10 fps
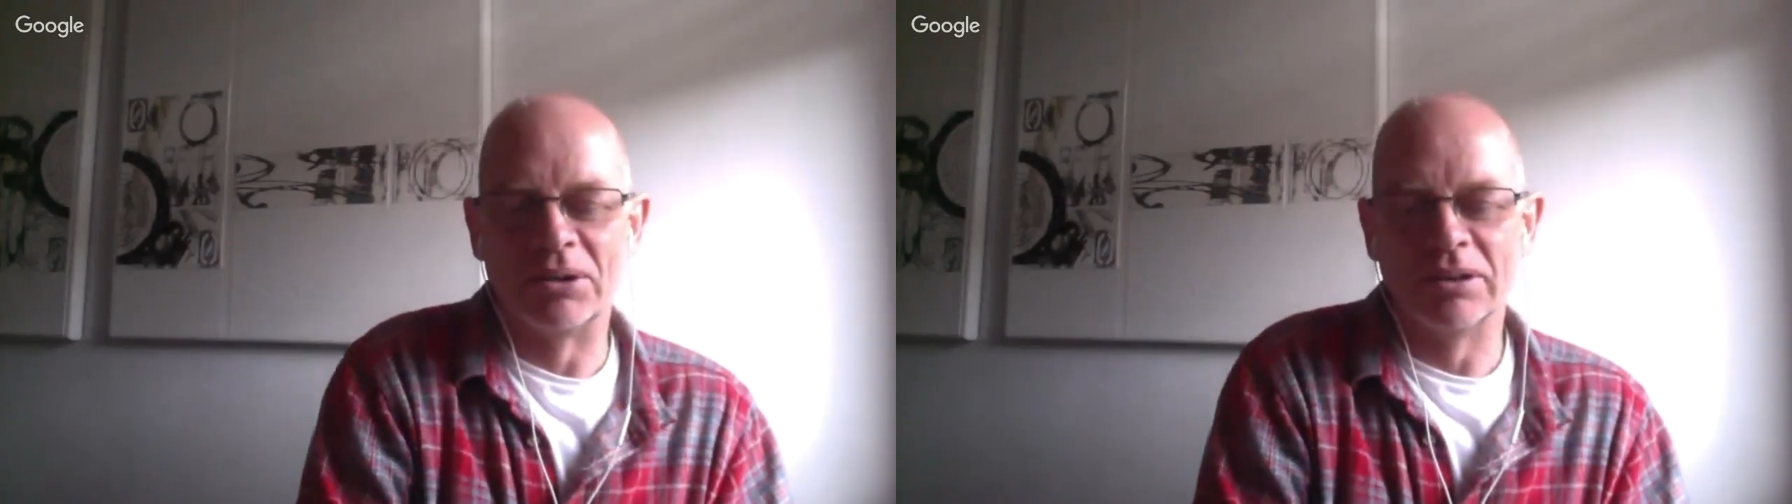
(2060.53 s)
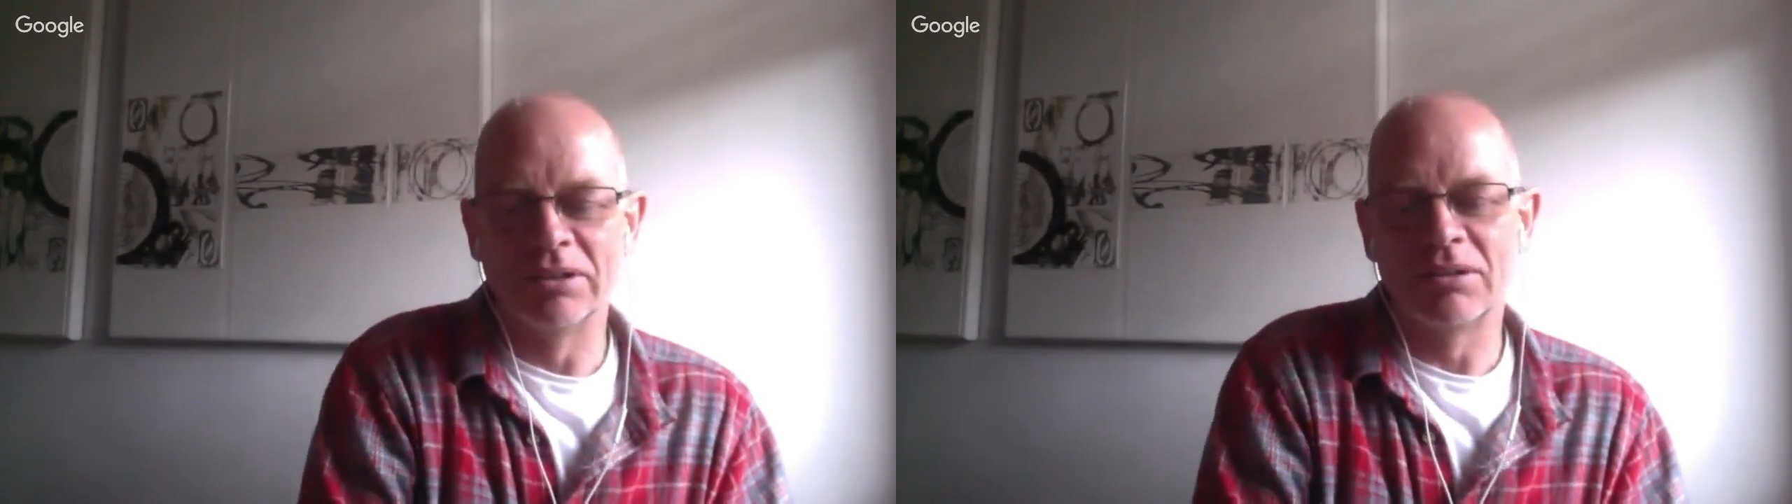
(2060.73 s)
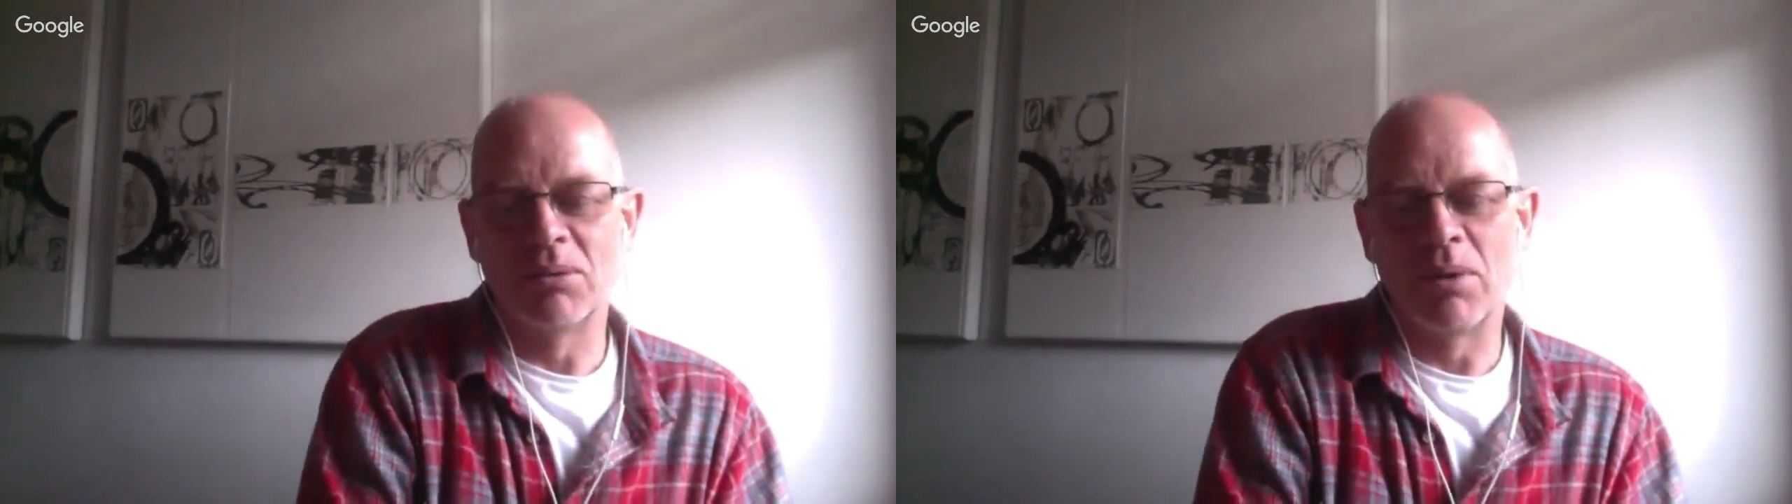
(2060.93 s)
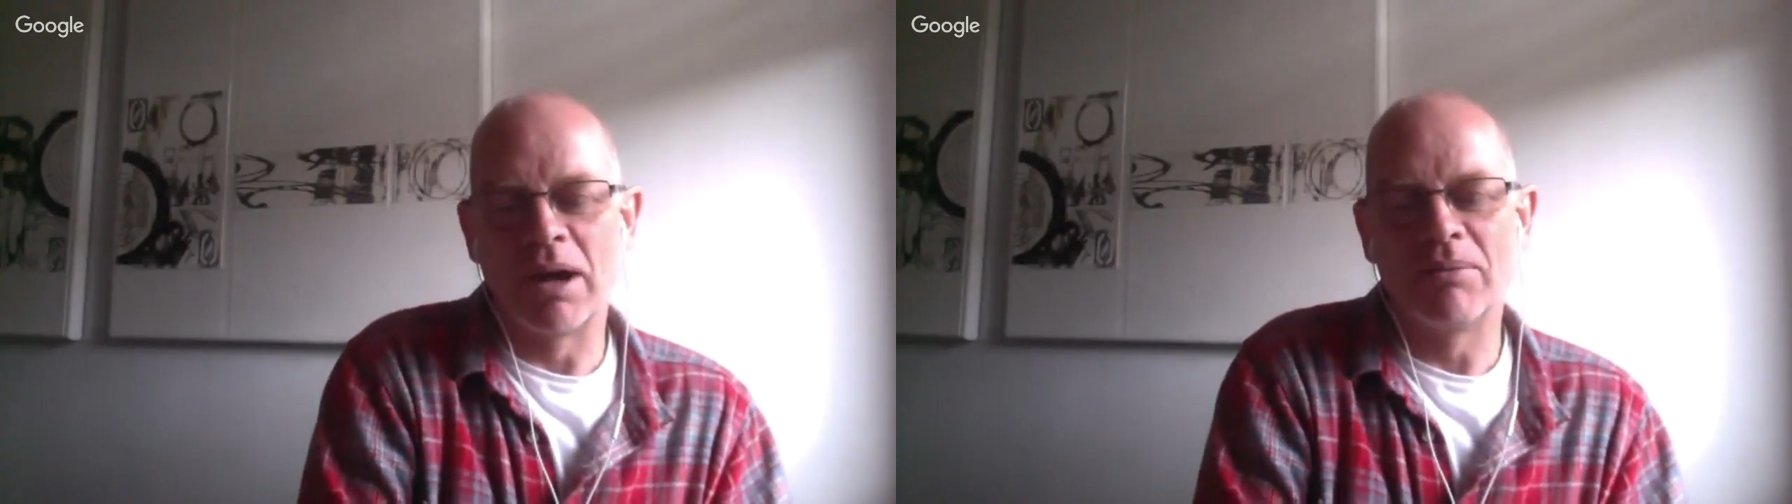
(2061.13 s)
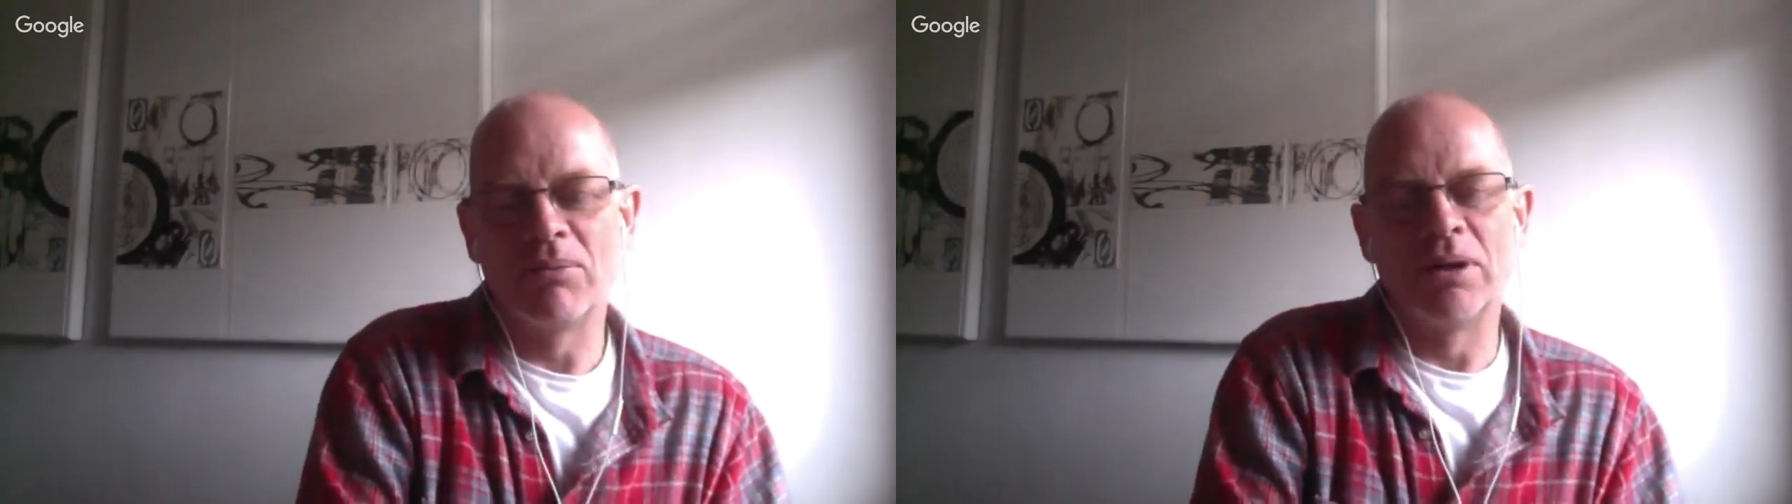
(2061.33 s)
When
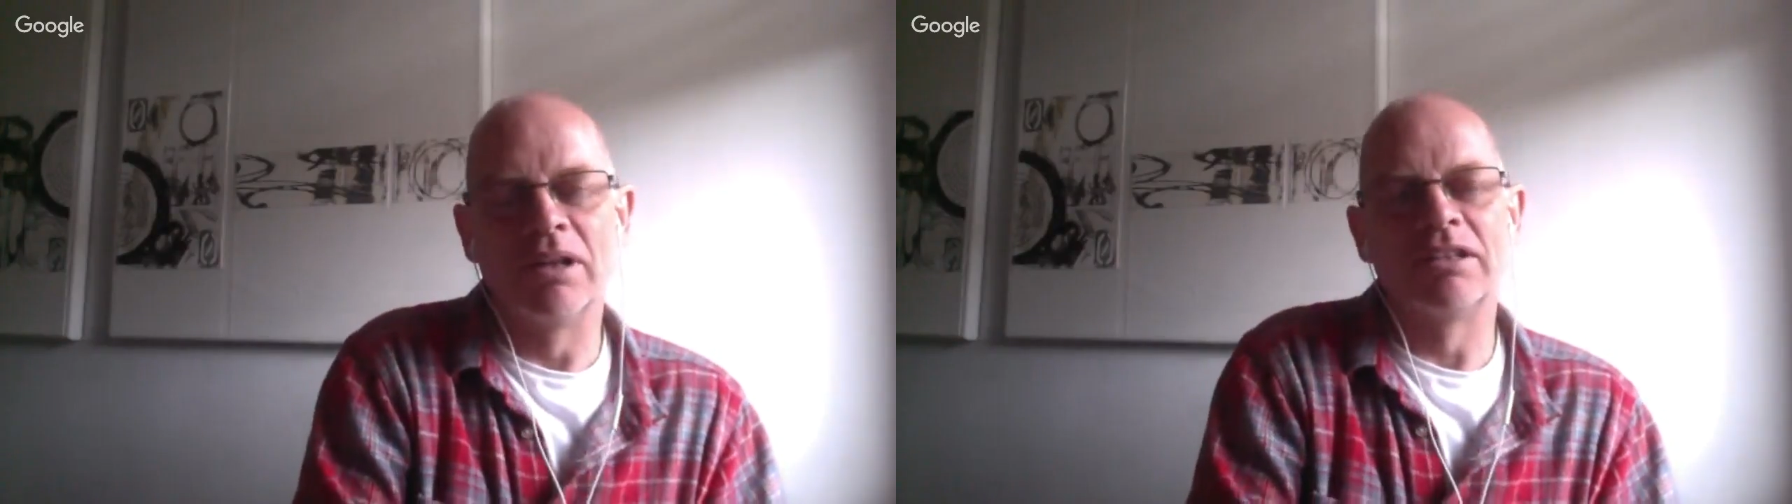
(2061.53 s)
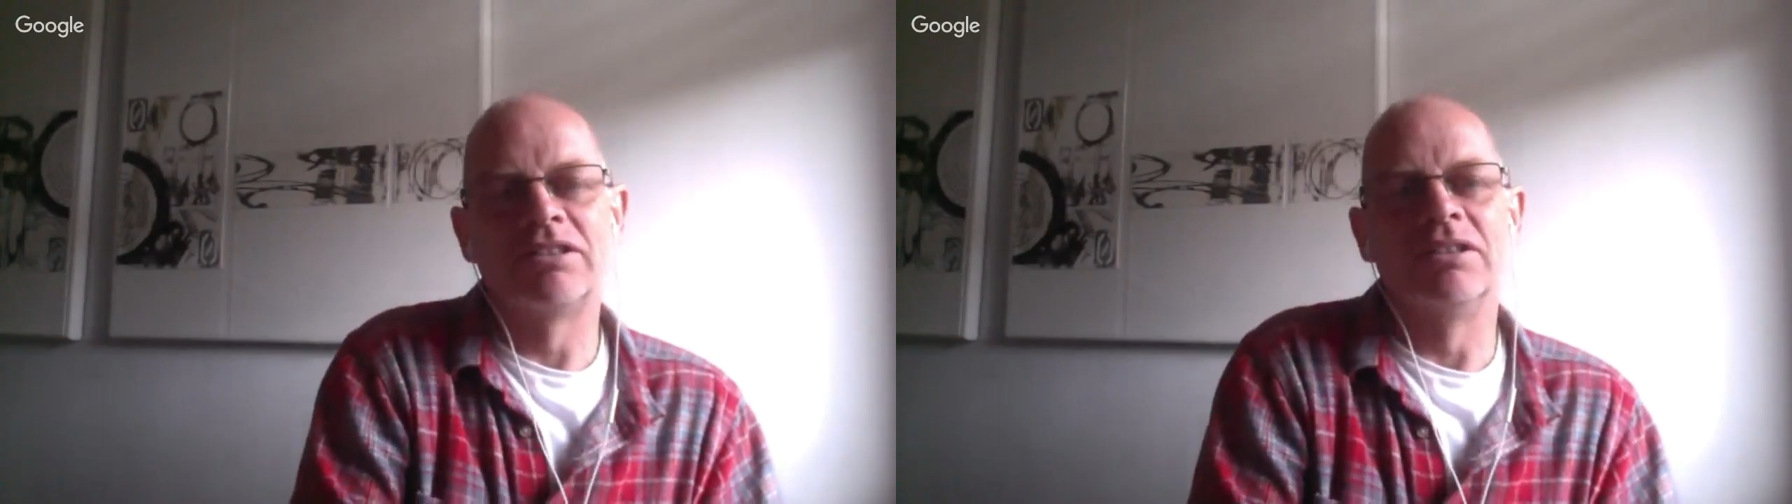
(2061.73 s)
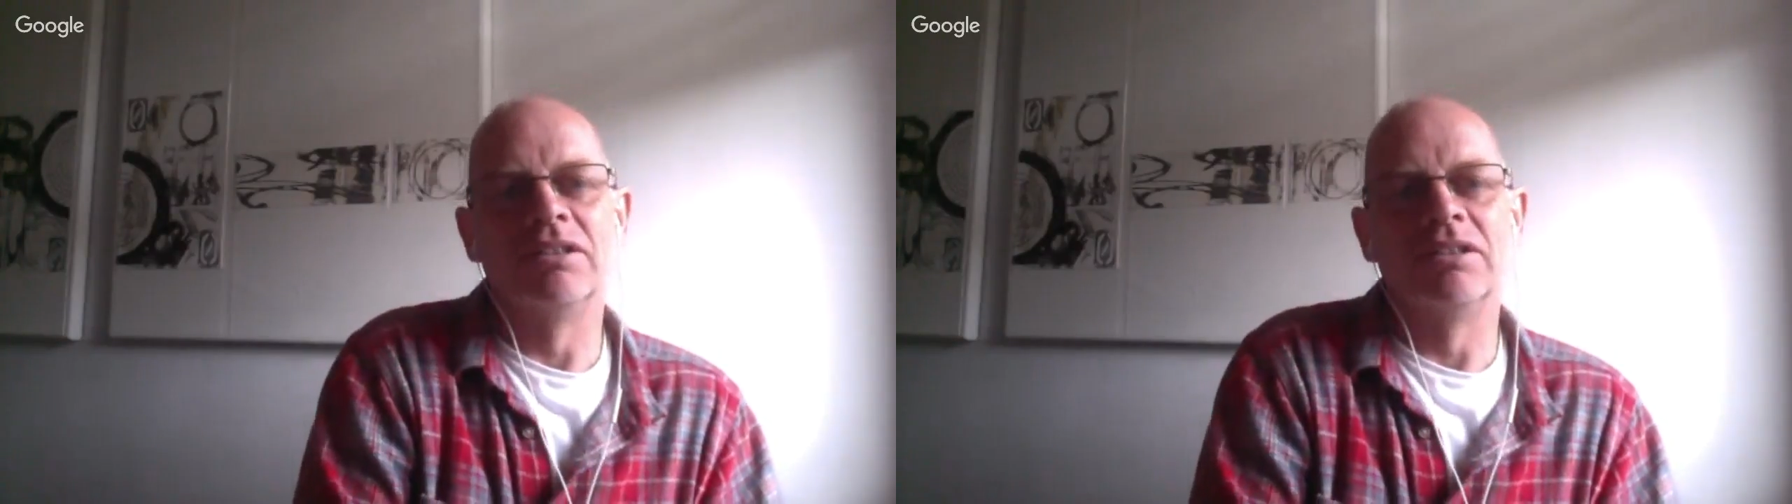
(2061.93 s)
will the